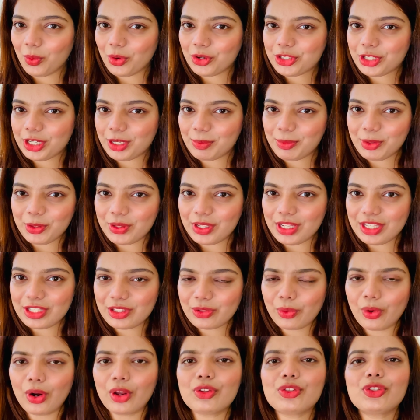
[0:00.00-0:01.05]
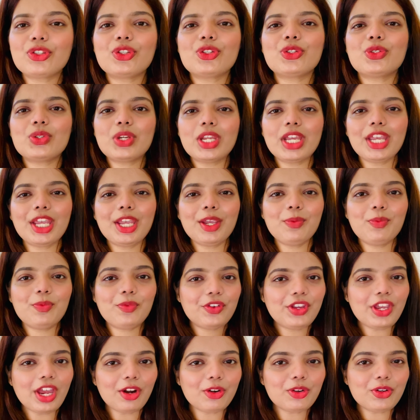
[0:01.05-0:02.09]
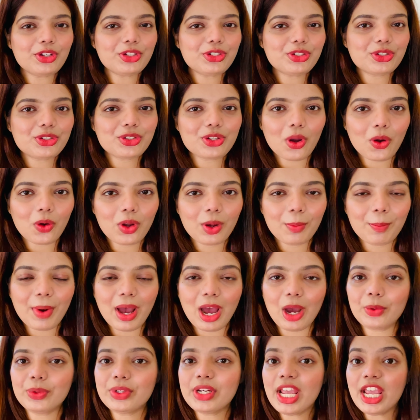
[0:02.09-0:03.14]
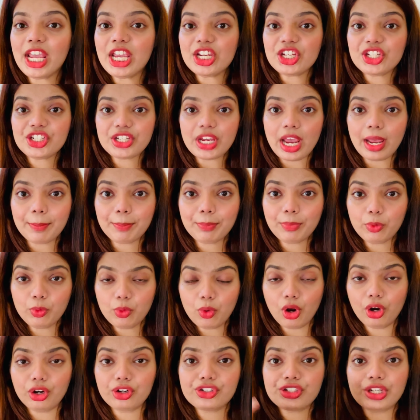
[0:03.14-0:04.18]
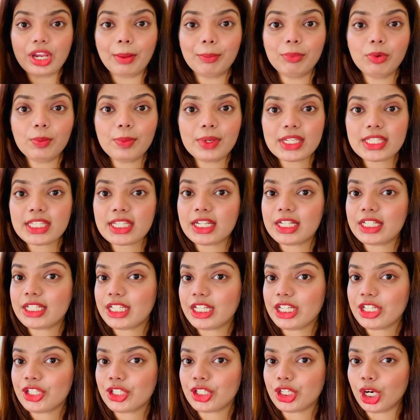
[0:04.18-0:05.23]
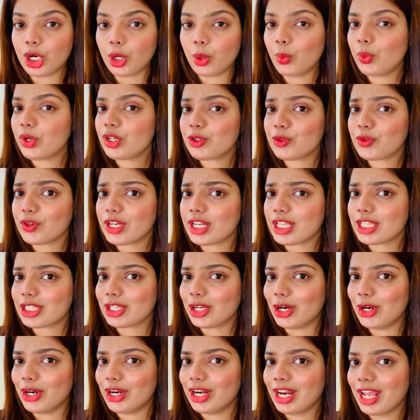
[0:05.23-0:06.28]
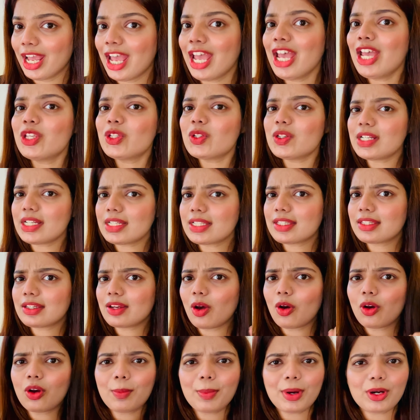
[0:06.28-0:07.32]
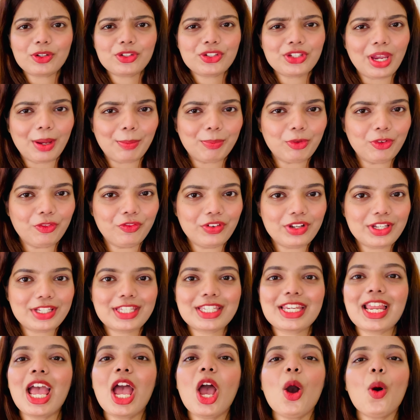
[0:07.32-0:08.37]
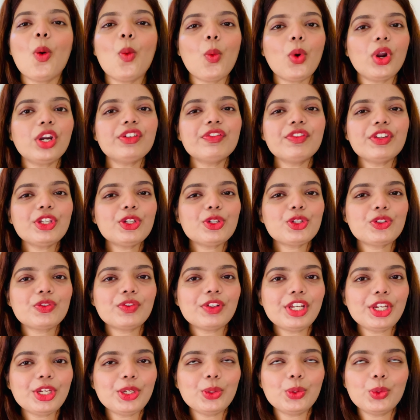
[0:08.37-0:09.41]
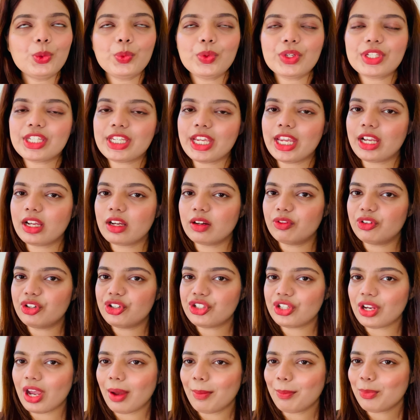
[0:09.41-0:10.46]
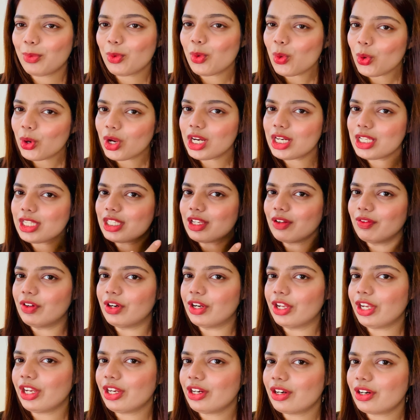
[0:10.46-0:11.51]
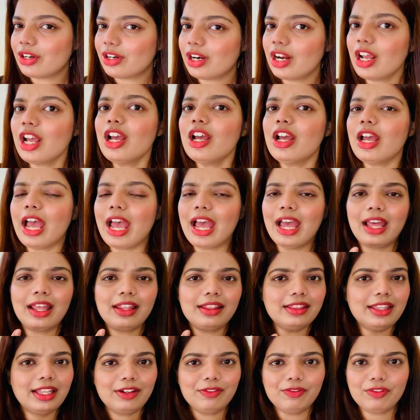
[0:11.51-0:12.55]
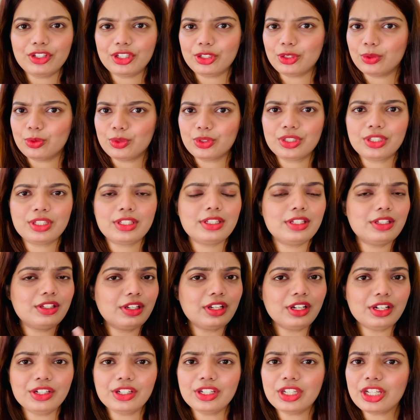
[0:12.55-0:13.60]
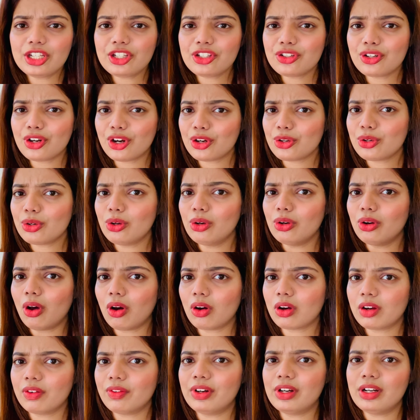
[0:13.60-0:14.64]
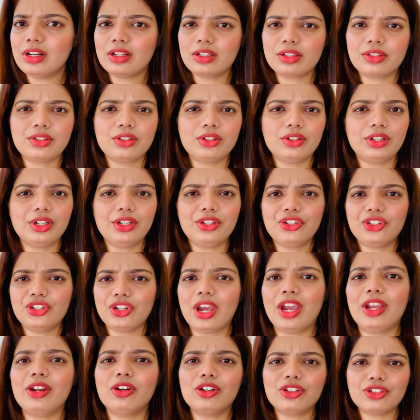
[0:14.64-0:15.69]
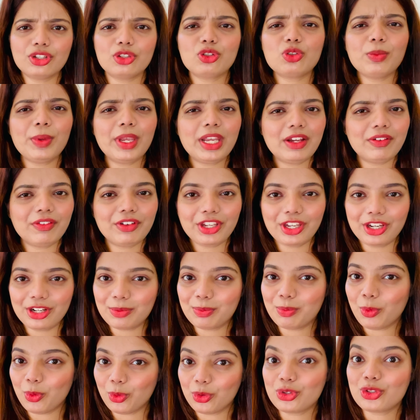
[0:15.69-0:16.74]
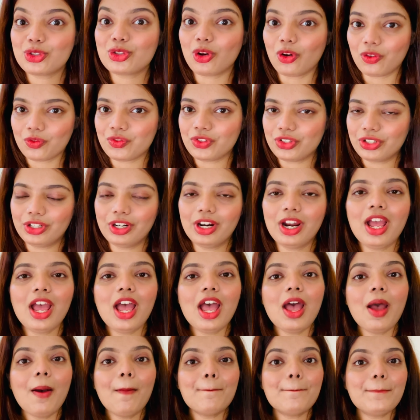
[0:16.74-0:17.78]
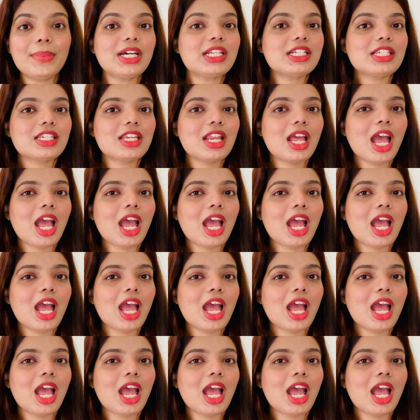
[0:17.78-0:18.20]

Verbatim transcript: watching Beauty's Crown. So today we are going to talk about shampoo or shampoo plus conditioner. Which one is good? So let's talk about shampoo first. What we usually do, we take our shampoo, cleanse our hair and then we use conditioner to lock our luster and shine or just to make our hair more softer. But